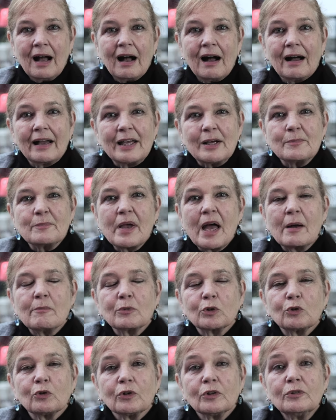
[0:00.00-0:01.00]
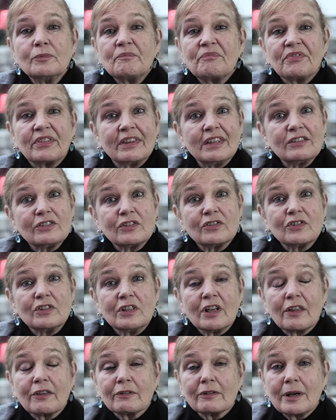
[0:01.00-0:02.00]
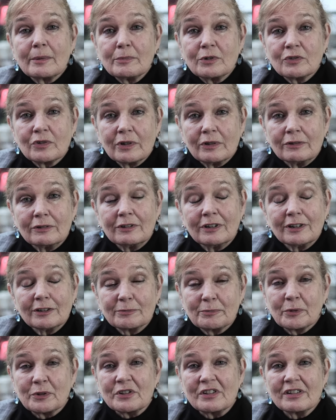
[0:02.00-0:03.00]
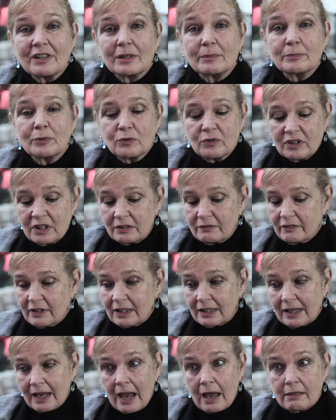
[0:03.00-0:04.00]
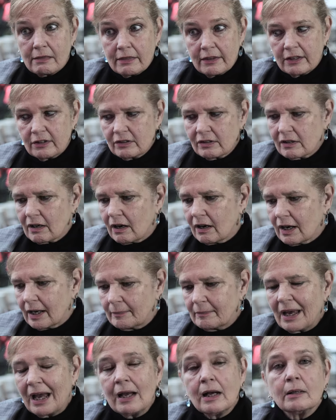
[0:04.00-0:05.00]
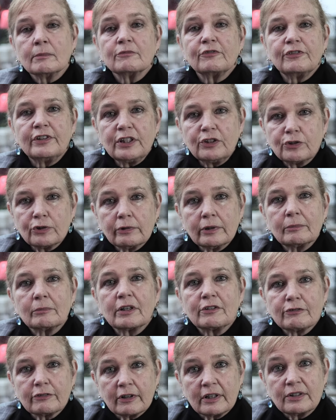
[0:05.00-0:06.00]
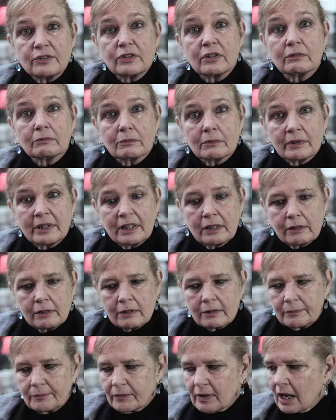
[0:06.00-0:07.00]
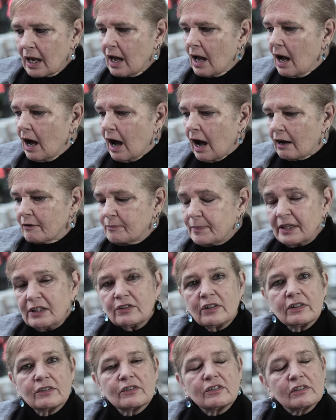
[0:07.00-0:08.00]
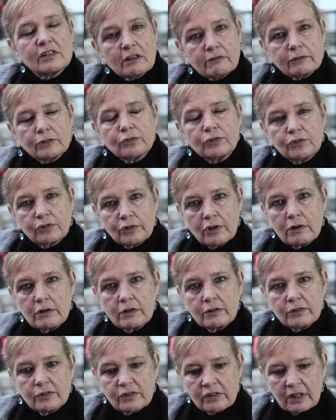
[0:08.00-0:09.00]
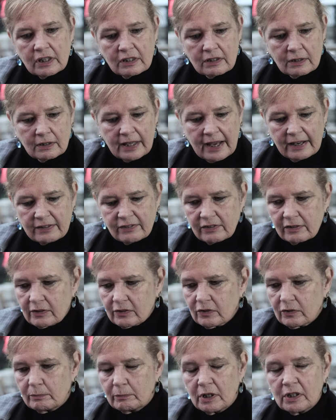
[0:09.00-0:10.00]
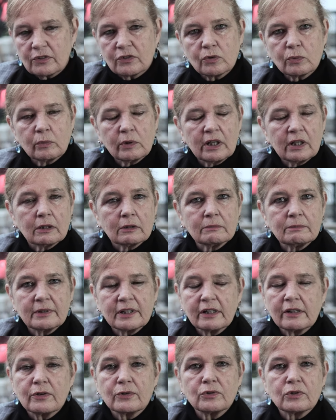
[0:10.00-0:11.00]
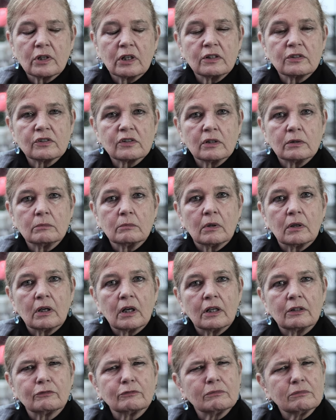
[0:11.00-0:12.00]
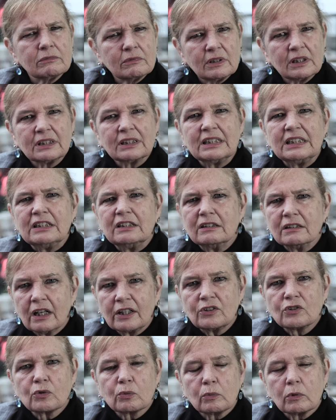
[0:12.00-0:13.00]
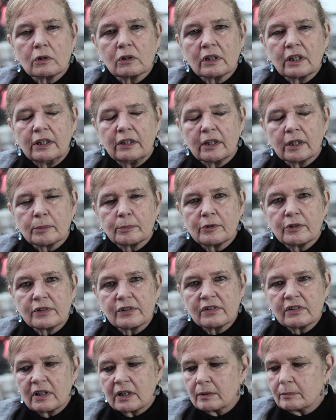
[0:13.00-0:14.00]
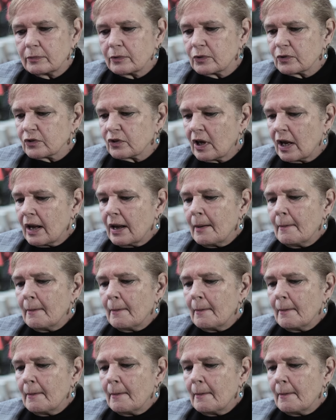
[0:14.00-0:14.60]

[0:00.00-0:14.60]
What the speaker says: Hi, I'm Pat McGrew. This is another episode of Print Sample TV, and this time featuring my friends at Ricoh. I've been to several shows in the last 6 months where Ricoh's done some really nice work in their print samples.